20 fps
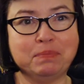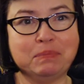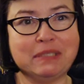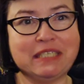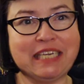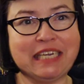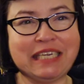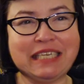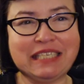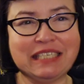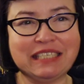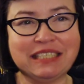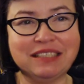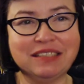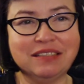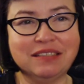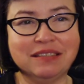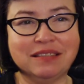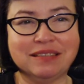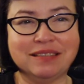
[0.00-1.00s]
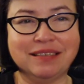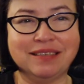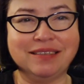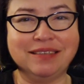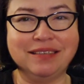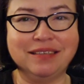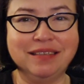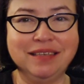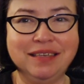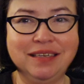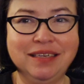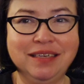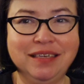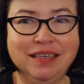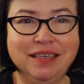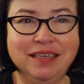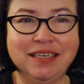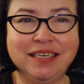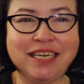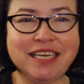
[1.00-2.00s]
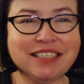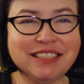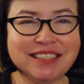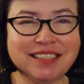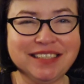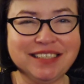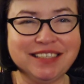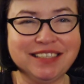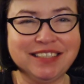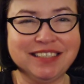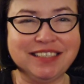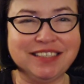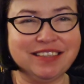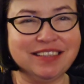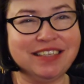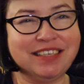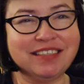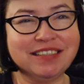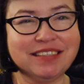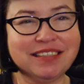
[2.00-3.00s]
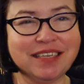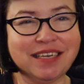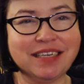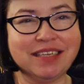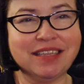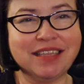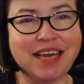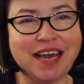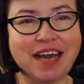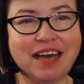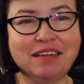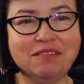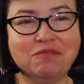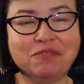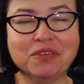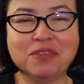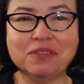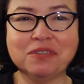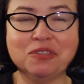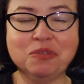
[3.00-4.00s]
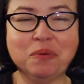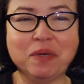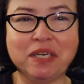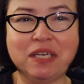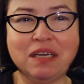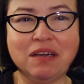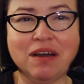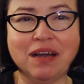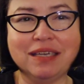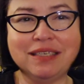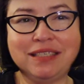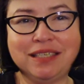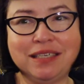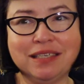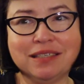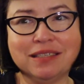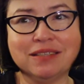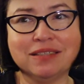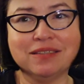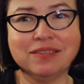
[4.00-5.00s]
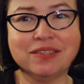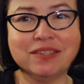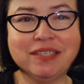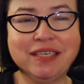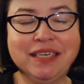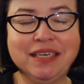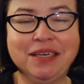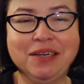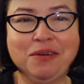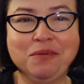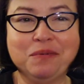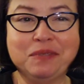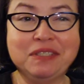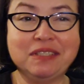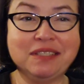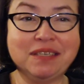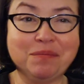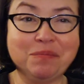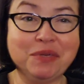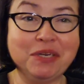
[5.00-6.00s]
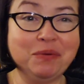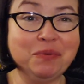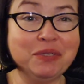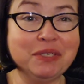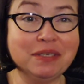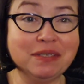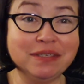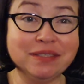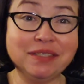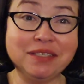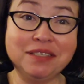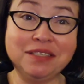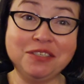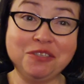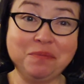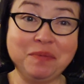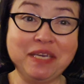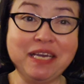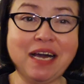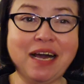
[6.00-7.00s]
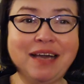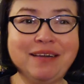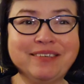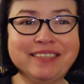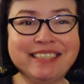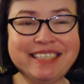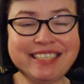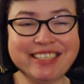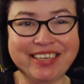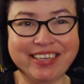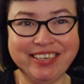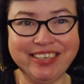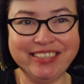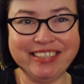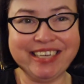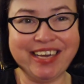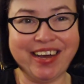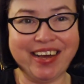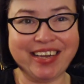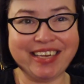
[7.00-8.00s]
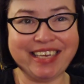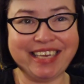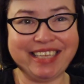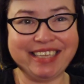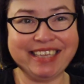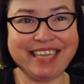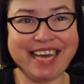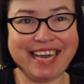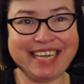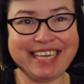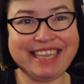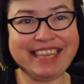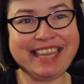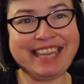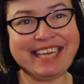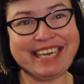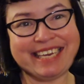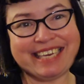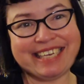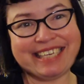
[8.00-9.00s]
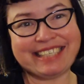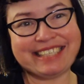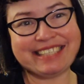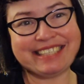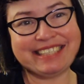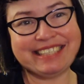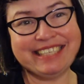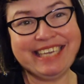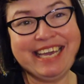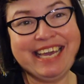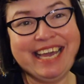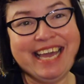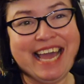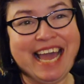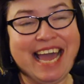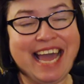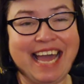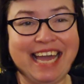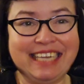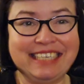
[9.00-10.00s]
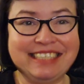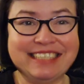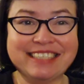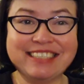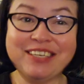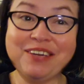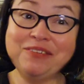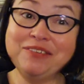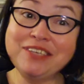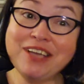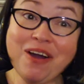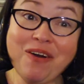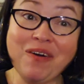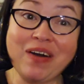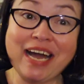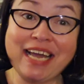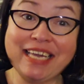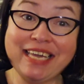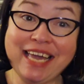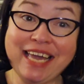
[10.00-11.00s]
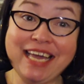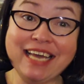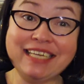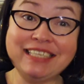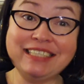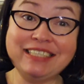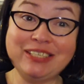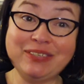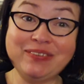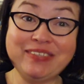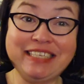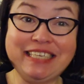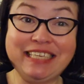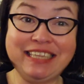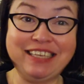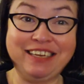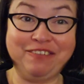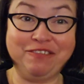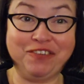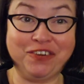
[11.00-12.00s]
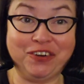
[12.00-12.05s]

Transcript: ticket lists and guest lists and things like that for 20 odd years, when somebody wouldn't listen to me, I would start talking like this. And just go, no, I can't do anything